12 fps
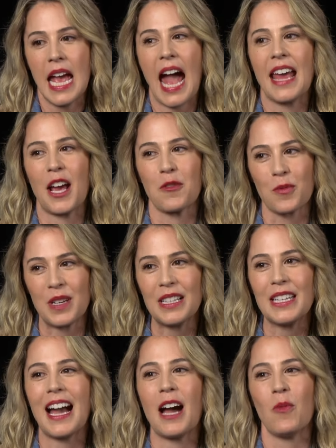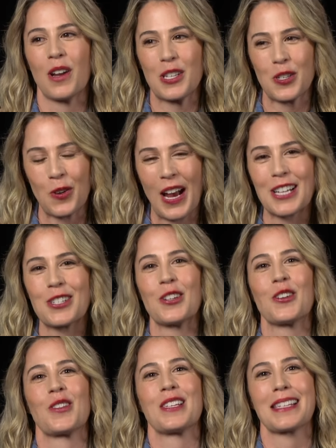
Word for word: And I really, I want to scratch under the